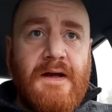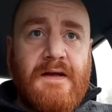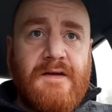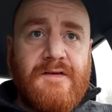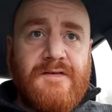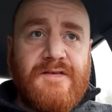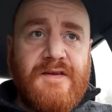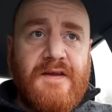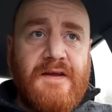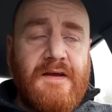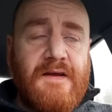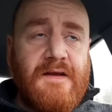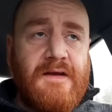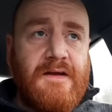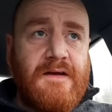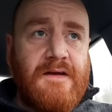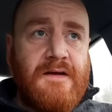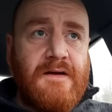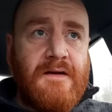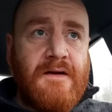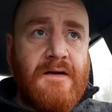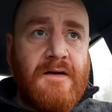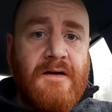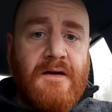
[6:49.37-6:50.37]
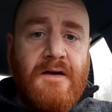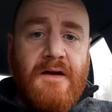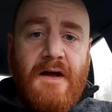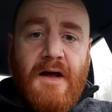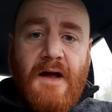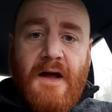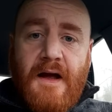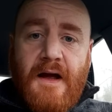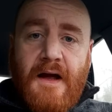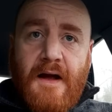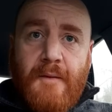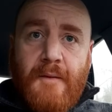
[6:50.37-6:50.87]
Is he
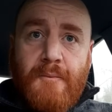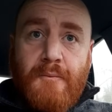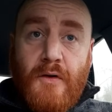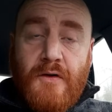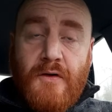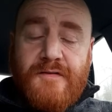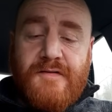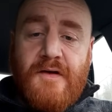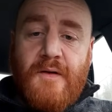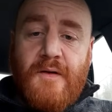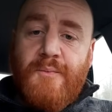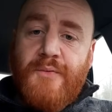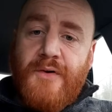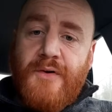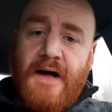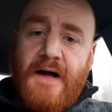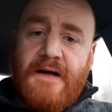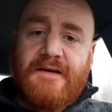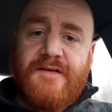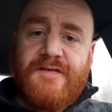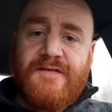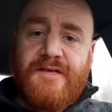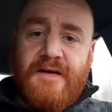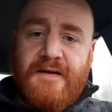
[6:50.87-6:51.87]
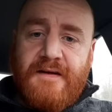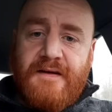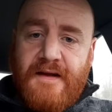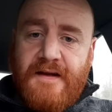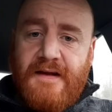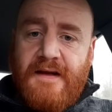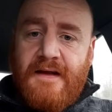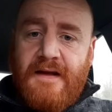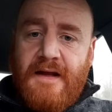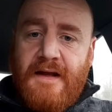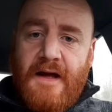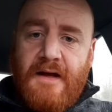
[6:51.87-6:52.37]
a Muslim practicing
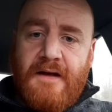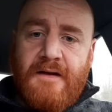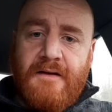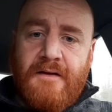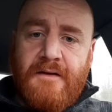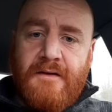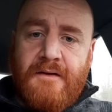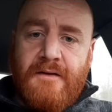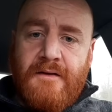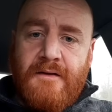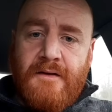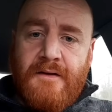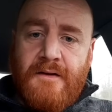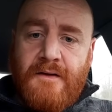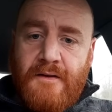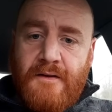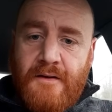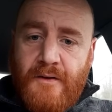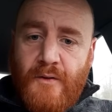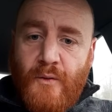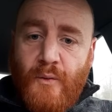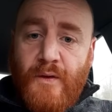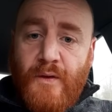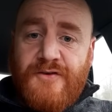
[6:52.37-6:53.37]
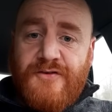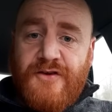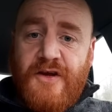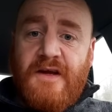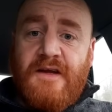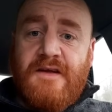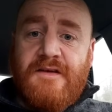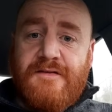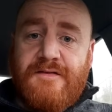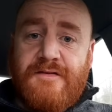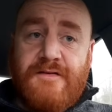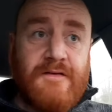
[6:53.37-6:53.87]
taqiyya,
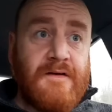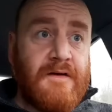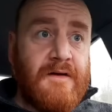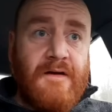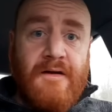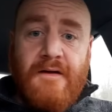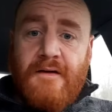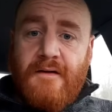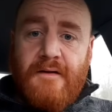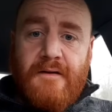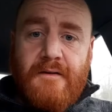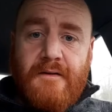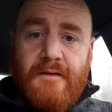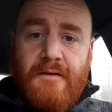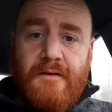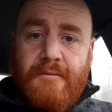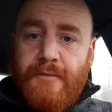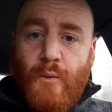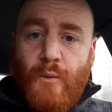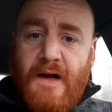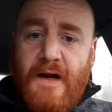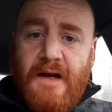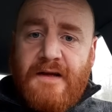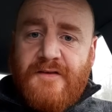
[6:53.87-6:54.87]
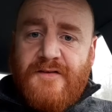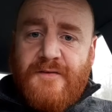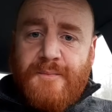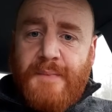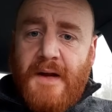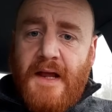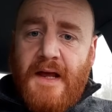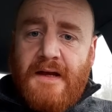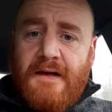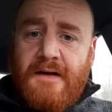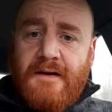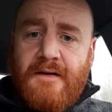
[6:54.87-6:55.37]
which is well
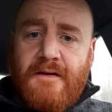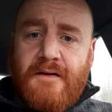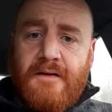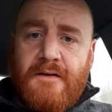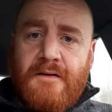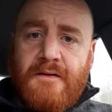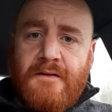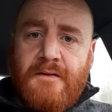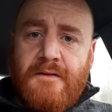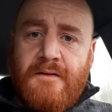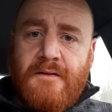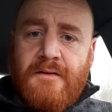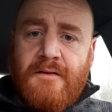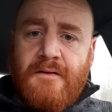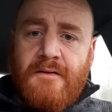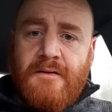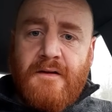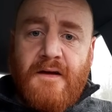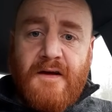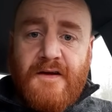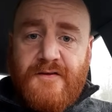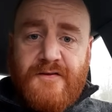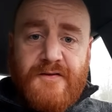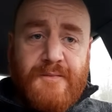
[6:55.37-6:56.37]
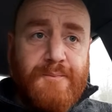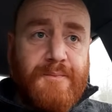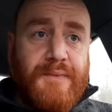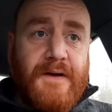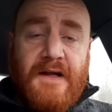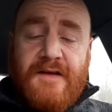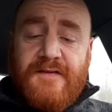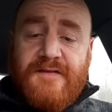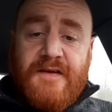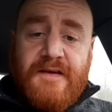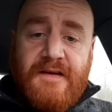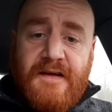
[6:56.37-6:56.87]
explained,
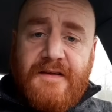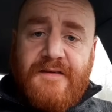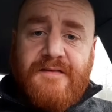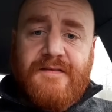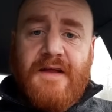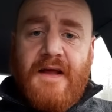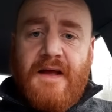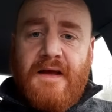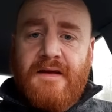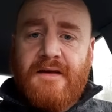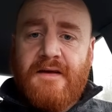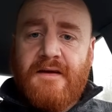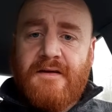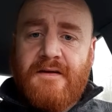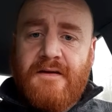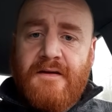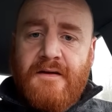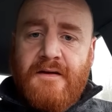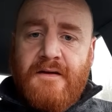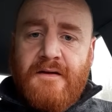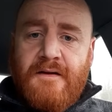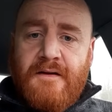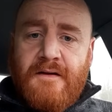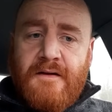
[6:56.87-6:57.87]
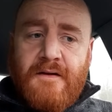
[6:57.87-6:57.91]
explicitly stated,